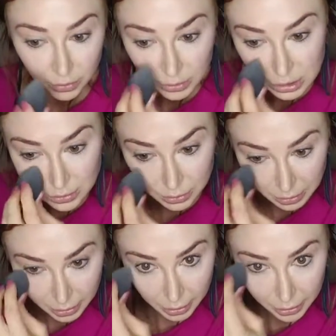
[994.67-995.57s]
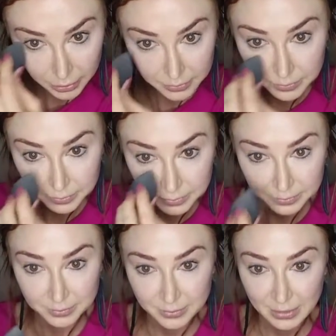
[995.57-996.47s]
What you doing, girl?
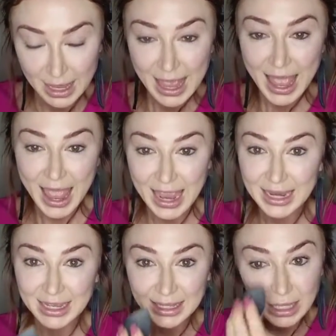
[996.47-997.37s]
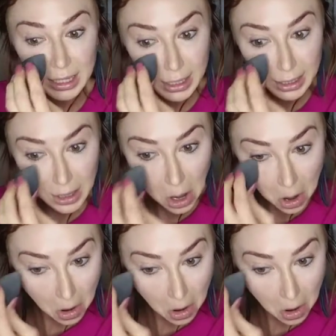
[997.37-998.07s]
Hey, Nikki.